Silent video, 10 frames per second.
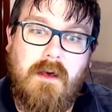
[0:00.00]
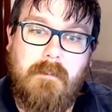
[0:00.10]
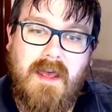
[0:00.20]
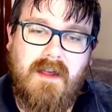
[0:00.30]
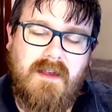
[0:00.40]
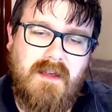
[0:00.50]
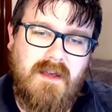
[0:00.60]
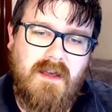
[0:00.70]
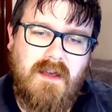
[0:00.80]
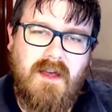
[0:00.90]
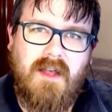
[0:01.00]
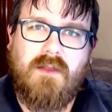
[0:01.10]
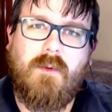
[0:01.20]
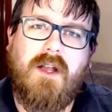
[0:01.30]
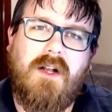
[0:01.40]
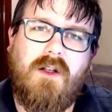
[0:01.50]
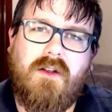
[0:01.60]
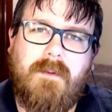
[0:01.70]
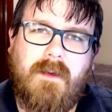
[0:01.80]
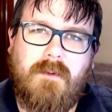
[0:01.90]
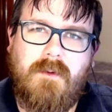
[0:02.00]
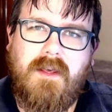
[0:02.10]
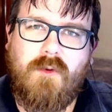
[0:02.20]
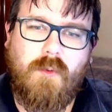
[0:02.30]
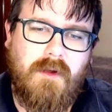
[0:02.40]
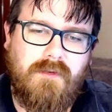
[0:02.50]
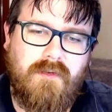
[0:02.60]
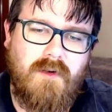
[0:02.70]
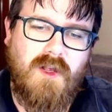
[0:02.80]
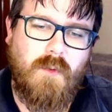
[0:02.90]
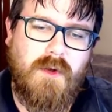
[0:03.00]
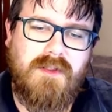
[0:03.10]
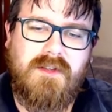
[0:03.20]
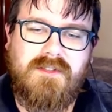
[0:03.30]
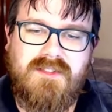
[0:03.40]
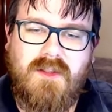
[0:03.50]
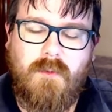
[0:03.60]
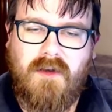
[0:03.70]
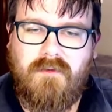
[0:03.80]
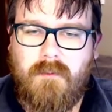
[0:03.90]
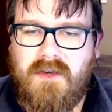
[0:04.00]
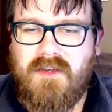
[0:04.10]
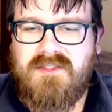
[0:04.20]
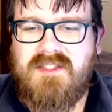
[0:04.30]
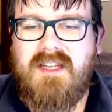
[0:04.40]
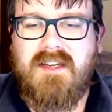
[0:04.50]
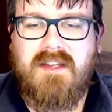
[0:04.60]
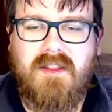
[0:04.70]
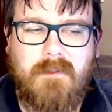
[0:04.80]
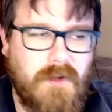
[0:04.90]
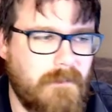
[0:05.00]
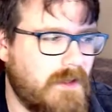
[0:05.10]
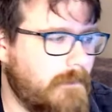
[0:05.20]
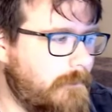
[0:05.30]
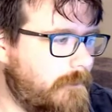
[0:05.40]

a Mac. And the one a lot of people here will be familiar with is the one from Windows 10 down the bottom there.